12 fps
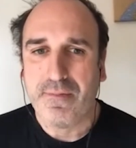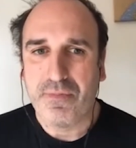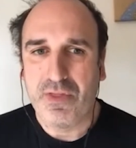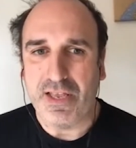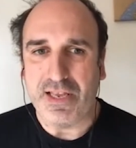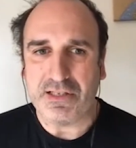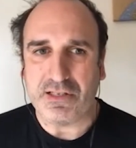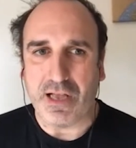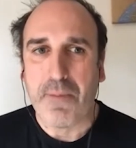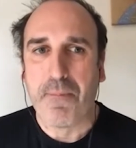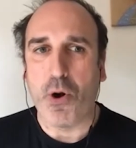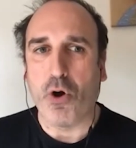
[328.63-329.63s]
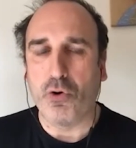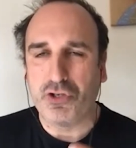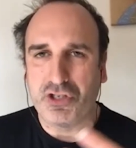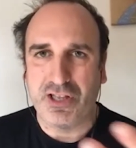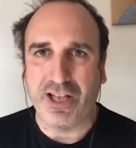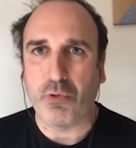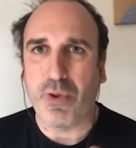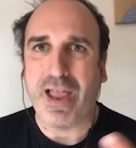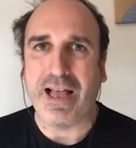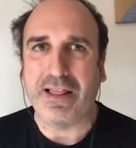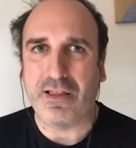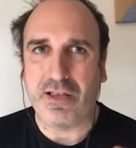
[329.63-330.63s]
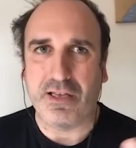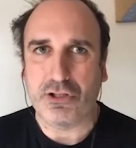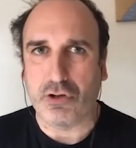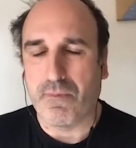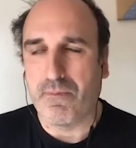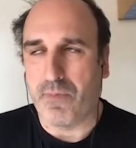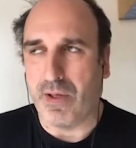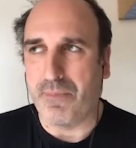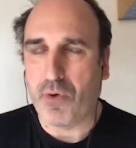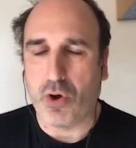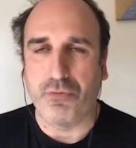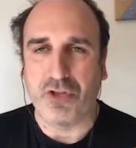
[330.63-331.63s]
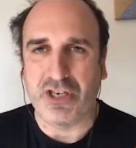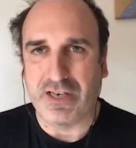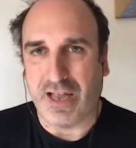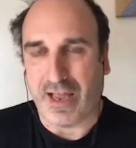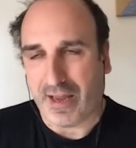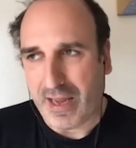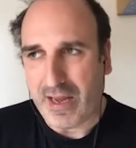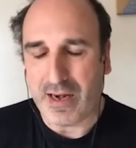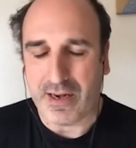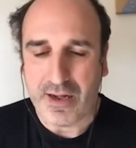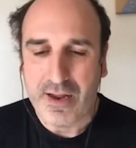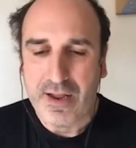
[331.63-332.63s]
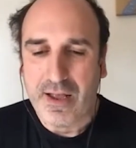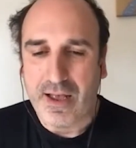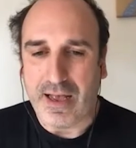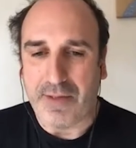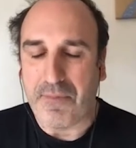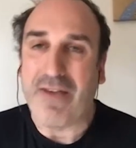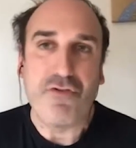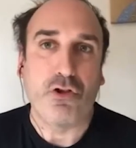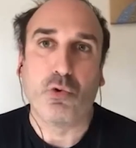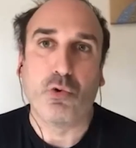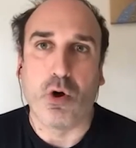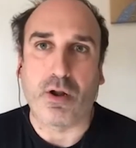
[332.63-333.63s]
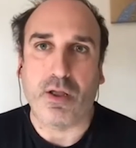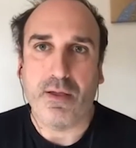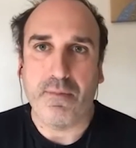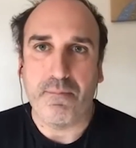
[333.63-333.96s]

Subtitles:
this approach that we had some countries like England have not worked,